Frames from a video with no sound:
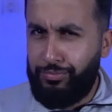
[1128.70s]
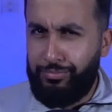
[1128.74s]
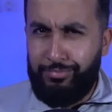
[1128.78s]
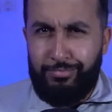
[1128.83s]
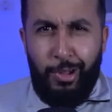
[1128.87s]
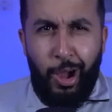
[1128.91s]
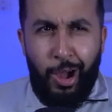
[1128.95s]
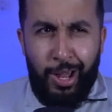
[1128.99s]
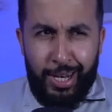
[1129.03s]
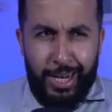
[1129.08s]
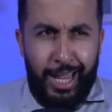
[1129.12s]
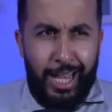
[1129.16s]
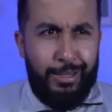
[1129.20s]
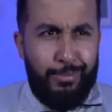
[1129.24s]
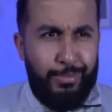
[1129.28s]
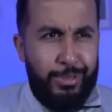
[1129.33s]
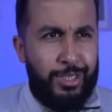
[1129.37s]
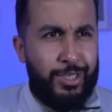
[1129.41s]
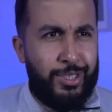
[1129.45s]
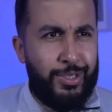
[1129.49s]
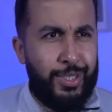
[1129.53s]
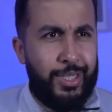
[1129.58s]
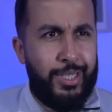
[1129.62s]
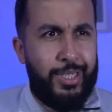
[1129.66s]
unlike
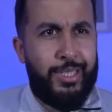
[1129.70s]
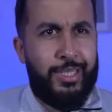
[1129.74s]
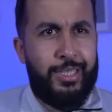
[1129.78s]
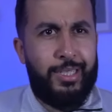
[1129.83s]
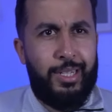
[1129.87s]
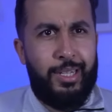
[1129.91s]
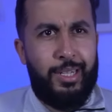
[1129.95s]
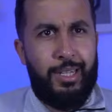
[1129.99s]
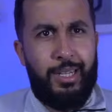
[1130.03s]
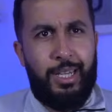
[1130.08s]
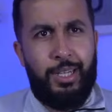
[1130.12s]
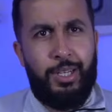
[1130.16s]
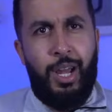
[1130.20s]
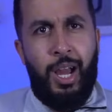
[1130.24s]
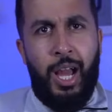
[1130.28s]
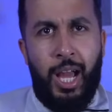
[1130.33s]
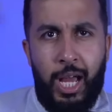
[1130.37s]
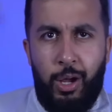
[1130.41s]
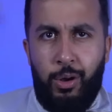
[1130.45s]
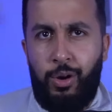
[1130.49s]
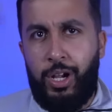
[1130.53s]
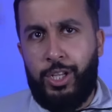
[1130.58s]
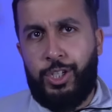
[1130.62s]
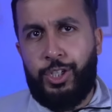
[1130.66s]
Madrid, you know
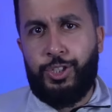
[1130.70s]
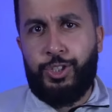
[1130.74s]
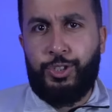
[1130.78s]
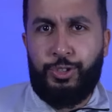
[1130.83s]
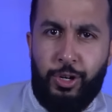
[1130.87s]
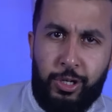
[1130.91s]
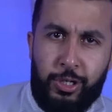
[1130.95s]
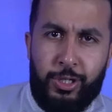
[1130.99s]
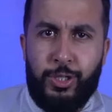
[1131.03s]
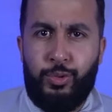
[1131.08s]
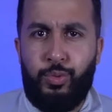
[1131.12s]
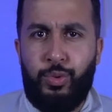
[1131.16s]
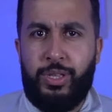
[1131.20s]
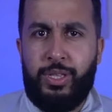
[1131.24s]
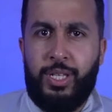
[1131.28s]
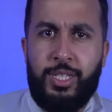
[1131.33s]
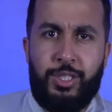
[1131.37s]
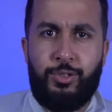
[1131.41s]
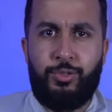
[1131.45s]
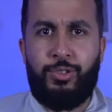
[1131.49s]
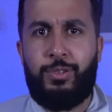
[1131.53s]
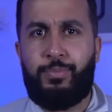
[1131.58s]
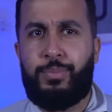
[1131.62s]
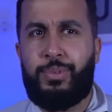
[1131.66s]
how I struggled with
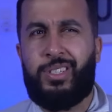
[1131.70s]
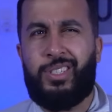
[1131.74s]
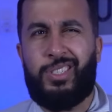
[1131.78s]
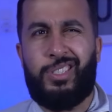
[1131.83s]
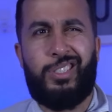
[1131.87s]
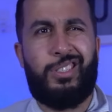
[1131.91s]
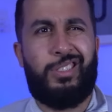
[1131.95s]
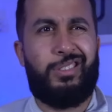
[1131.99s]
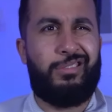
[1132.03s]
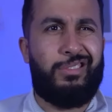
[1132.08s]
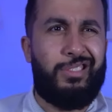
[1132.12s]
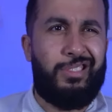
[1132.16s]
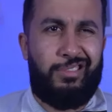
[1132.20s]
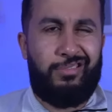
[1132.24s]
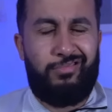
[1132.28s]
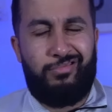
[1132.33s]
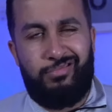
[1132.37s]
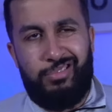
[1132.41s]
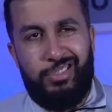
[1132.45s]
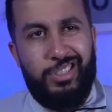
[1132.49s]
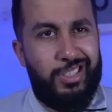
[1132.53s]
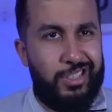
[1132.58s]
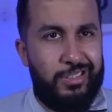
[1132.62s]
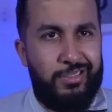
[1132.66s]
this one because there
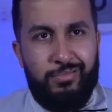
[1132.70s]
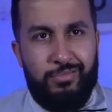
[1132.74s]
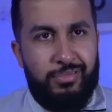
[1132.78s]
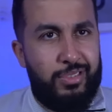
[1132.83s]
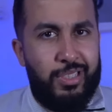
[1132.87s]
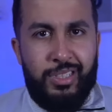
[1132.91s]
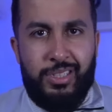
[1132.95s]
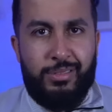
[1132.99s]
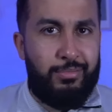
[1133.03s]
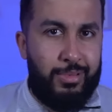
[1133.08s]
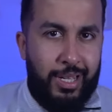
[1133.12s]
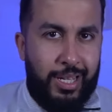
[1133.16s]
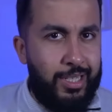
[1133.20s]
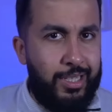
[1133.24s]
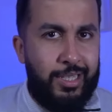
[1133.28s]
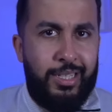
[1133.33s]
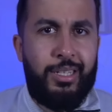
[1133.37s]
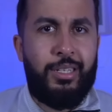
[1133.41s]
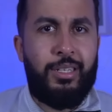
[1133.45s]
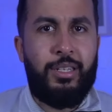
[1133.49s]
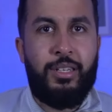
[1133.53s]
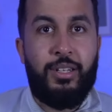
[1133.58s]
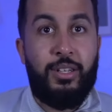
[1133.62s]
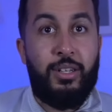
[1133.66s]
wasn't really
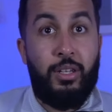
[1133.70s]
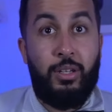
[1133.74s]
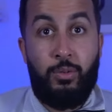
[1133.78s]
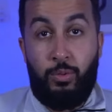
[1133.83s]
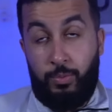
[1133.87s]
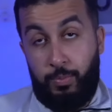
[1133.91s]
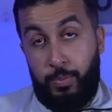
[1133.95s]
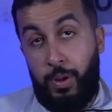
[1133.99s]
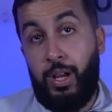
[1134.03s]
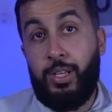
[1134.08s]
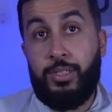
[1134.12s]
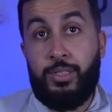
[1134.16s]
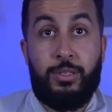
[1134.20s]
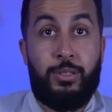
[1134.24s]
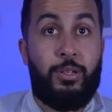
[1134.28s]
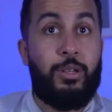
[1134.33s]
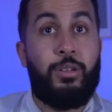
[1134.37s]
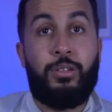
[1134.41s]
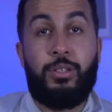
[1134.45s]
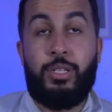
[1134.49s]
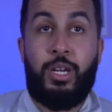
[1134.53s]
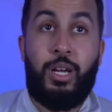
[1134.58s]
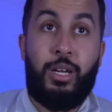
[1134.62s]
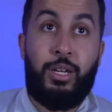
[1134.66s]
many? With
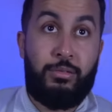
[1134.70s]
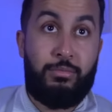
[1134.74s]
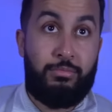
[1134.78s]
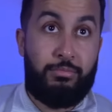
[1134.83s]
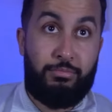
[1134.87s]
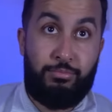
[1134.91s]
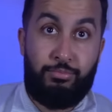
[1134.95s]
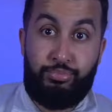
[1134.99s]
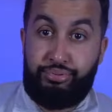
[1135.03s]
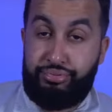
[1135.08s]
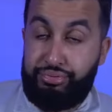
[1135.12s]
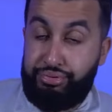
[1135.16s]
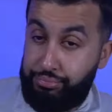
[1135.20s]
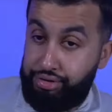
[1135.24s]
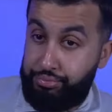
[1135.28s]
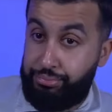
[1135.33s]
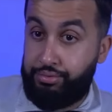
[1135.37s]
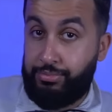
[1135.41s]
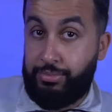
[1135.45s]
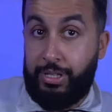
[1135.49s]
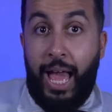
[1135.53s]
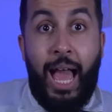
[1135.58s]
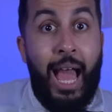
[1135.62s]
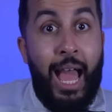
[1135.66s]
Barcelona,
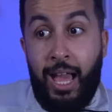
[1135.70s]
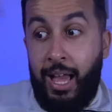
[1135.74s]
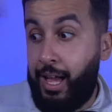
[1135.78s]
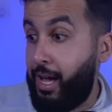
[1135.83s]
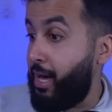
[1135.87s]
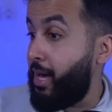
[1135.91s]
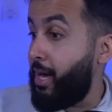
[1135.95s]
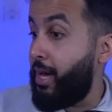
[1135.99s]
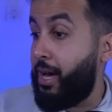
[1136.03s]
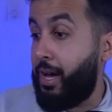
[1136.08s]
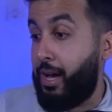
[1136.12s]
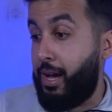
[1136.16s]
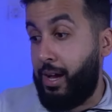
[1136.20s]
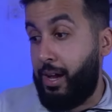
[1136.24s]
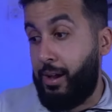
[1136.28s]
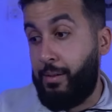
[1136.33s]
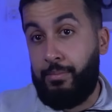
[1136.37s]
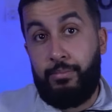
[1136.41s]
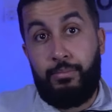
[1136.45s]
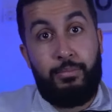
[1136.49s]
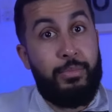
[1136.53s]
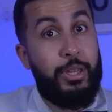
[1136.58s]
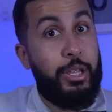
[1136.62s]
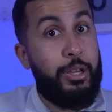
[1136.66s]

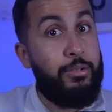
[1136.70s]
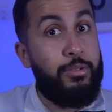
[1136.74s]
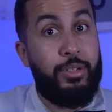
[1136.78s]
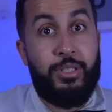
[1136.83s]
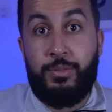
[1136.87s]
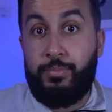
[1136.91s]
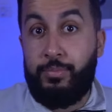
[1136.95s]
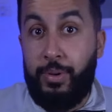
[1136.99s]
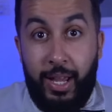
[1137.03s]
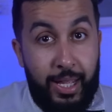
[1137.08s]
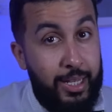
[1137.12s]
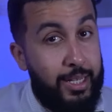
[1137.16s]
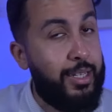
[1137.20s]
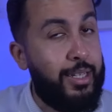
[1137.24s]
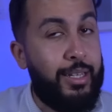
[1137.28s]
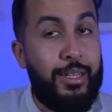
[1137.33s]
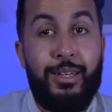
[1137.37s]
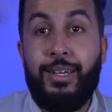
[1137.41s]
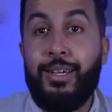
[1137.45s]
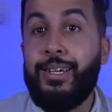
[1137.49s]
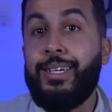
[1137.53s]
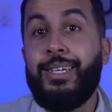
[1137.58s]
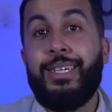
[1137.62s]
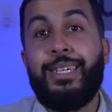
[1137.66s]
damn, there is many.
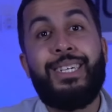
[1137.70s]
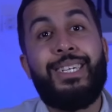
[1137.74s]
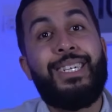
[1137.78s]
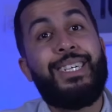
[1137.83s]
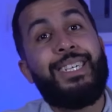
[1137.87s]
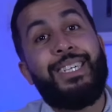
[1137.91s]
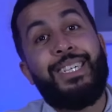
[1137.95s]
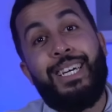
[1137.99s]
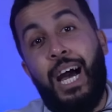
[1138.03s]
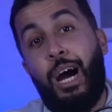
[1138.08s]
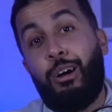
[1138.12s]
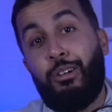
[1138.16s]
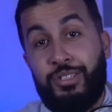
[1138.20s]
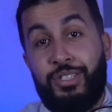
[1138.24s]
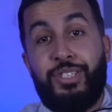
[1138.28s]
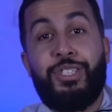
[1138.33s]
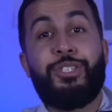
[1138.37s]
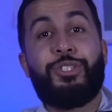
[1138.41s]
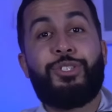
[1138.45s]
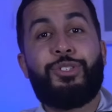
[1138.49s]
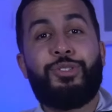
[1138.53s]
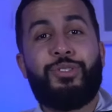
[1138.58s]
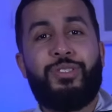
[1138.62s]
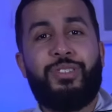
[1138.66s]
I'll see you
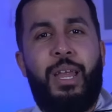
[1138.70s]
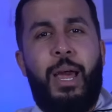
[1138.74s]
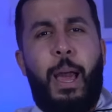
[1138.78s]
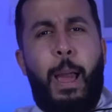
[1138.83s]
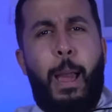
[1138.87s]
soon.